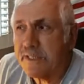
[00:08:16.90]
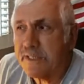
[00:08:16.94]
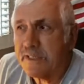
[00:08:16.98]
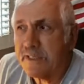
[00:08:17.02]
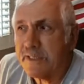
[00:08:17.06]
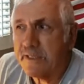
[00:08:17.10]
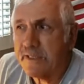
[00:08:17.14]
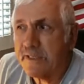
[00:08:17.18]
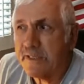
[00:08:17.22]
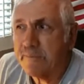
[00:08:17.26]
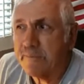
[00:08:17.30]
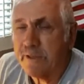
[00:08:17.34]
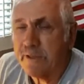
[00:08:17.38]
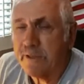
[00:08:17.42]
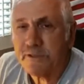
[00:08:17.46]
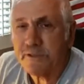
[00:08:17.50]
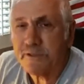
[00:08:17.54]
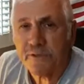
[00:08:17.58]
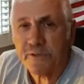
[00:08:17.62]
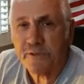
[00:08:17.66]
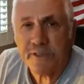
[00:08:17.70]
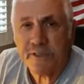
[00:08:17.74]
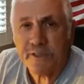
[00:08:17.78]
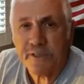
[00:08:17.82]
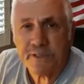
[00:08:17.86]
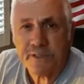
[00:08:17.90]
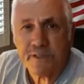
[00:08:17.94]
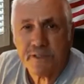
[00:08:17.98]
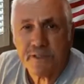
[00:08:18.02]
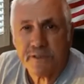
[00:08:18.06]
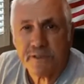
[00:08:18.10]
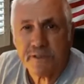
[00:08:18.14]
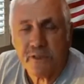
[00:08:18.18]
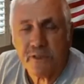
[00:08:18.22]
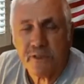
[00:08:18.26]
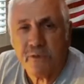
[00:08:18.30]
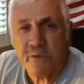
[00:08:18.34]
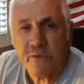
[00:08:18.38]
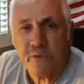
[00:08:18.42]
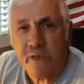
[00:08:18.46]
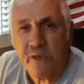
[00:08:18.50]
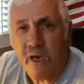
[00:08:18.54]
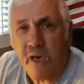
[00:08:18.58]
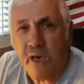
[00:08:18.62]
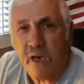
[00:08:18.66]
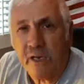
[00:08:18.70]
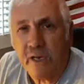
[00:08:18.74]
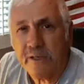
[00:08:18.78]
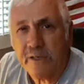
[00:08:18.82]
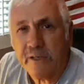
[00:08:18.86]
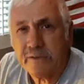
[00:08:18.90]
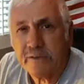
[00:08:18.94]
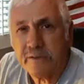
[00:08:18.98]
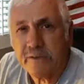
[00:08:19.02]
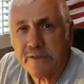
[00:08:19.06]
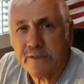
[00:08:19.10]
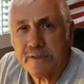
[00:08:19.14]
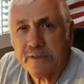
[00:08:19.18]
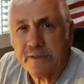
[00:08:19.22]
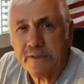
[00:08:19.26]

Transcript: that the administration is going all out,